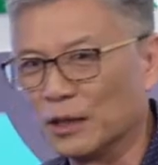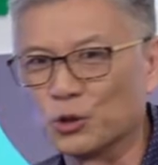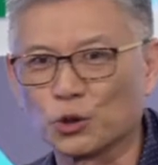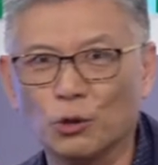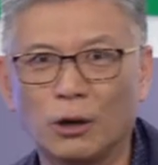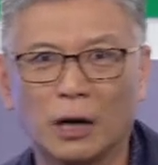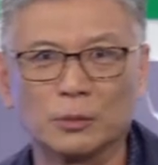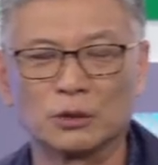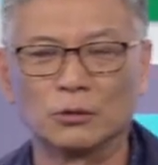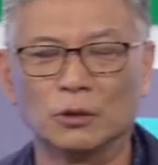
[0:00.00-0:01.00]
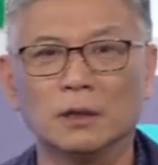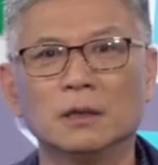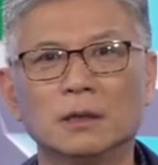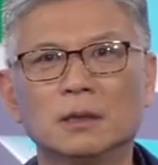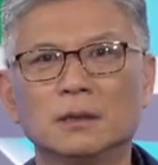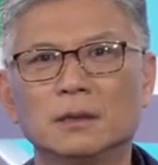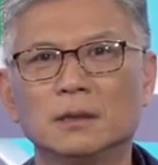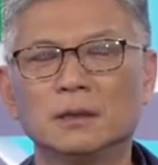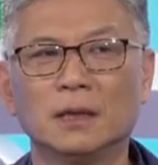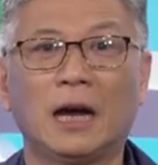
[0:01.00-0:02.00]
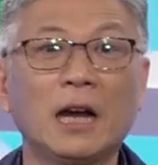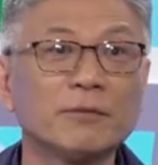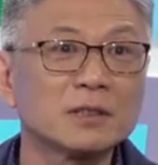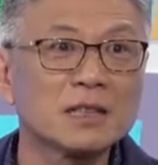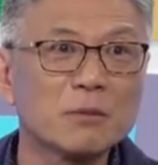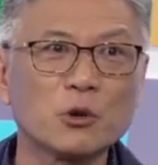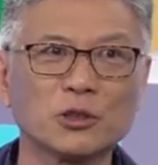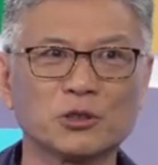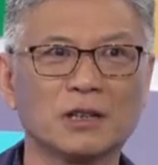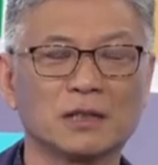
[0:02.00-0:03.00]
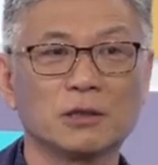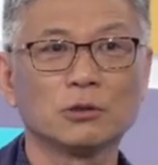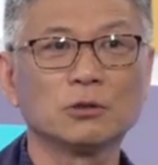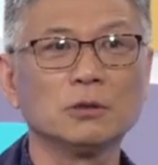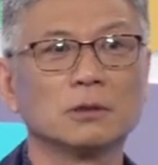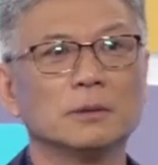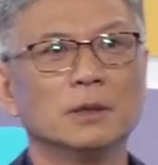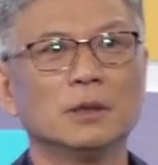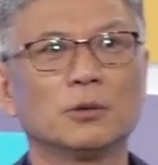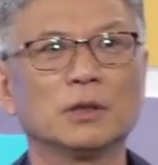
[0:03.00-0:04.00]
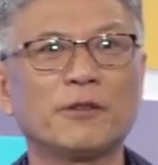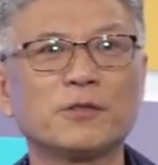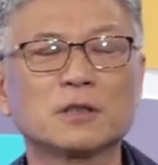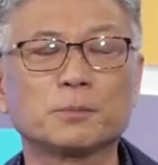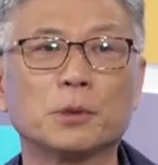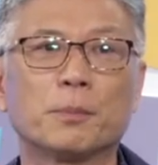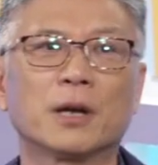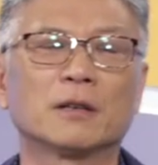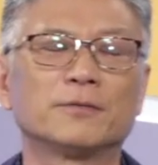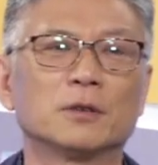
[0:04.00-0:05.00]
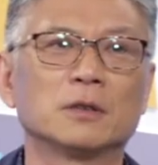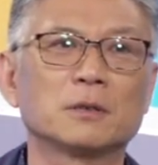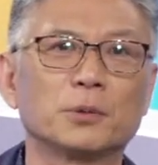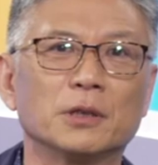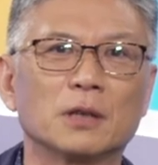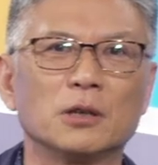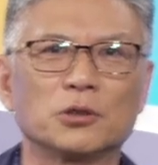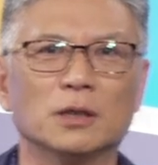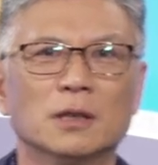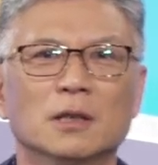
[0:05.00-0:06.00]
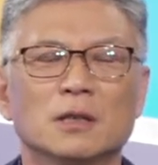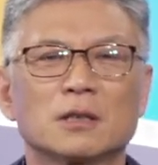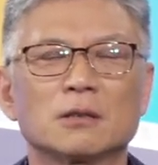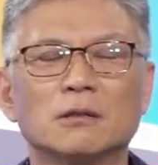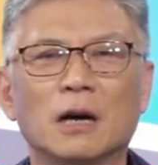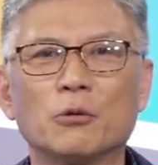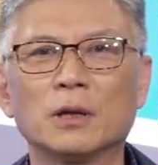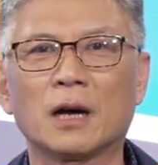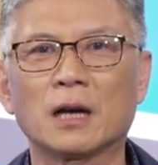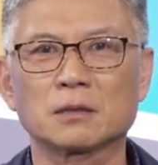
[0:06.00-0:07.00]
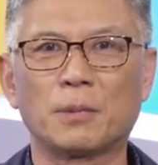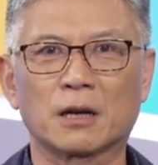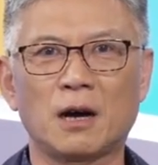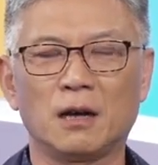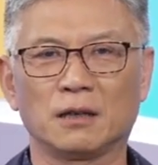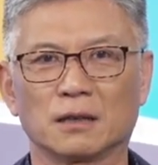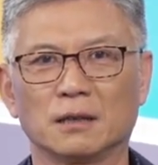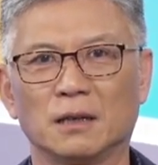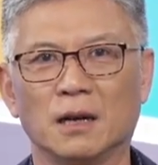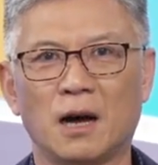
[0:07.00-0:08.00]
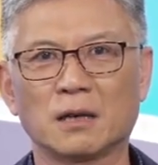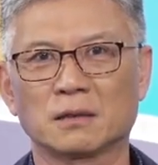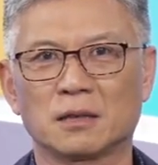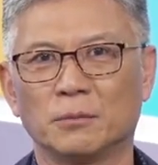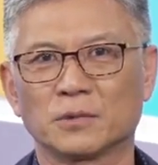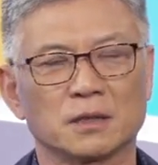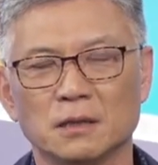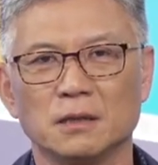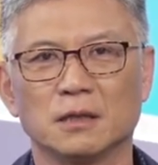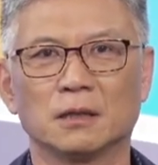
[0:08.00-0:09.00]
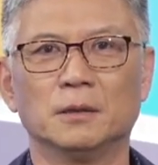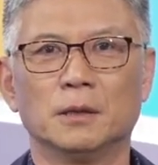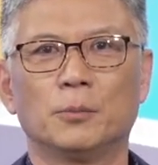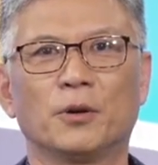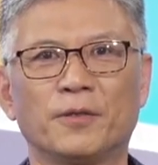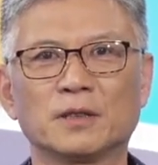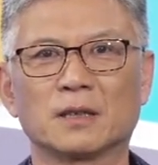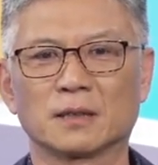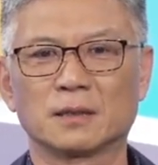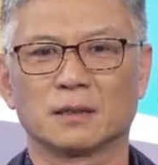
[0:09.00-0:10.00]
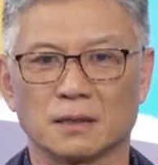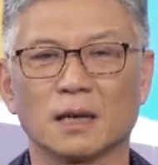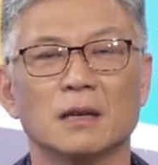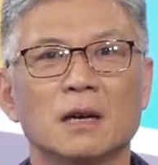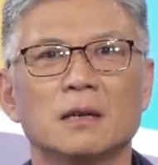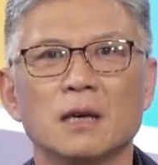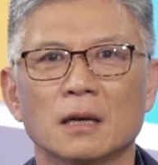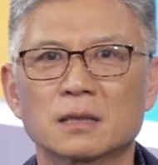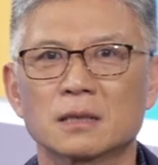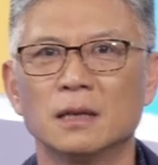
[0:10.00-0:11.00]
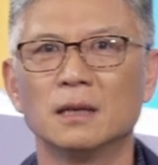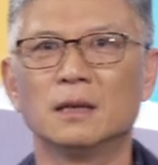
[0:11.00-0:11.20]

then Zhonghua Minguo. I have the same question as you do. When I first prepared for this presentation, so I went ask my colleague and ask some senior professors. They say, yes,